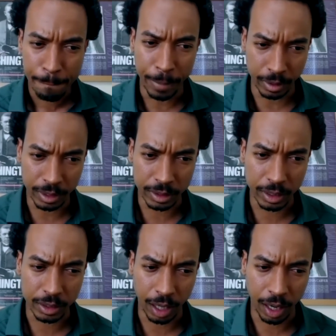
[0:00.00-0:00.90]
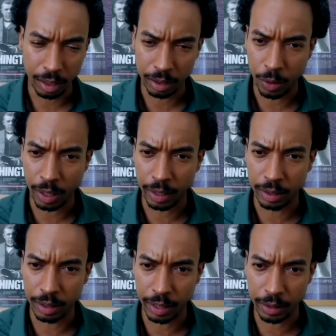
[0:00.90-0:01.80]
but listening to Hawk go on at
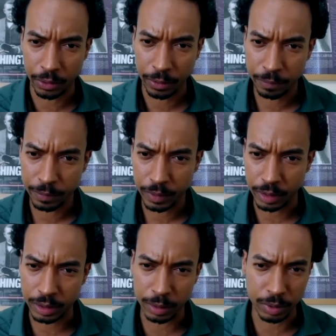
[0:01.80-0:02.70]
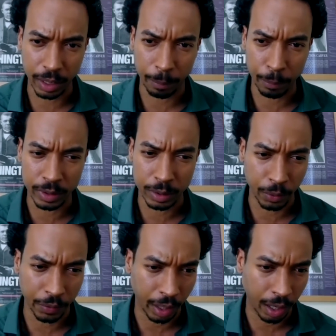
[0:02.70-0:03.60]
length, it seems like a
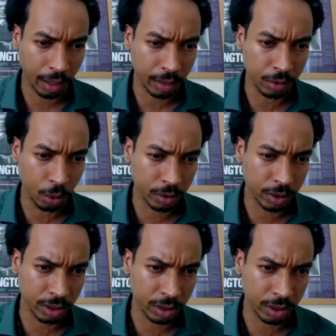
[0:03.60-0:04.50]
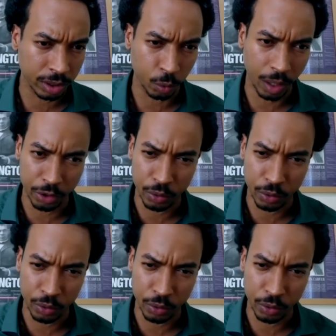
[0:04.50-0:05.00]
principle that Hawk endorses as well.